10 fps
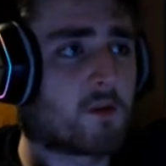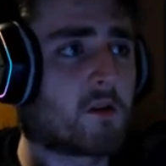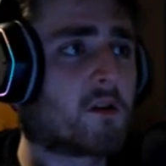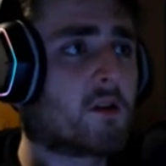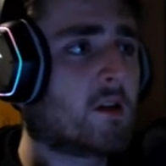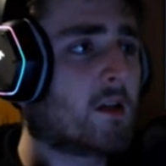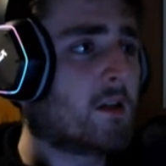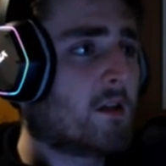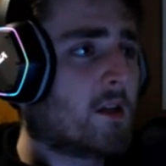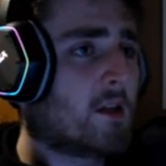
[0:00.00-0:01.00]
but
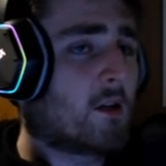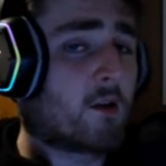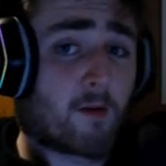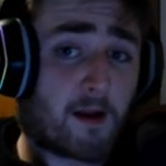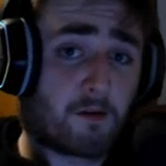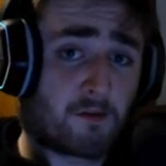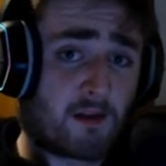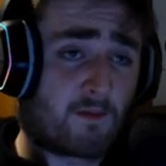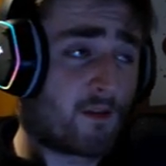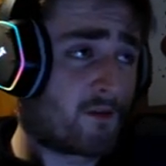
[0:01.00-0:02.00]
rather
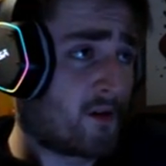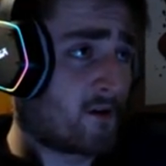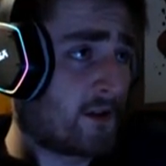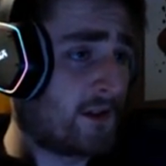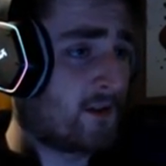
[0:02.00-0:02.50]
safe than sorry.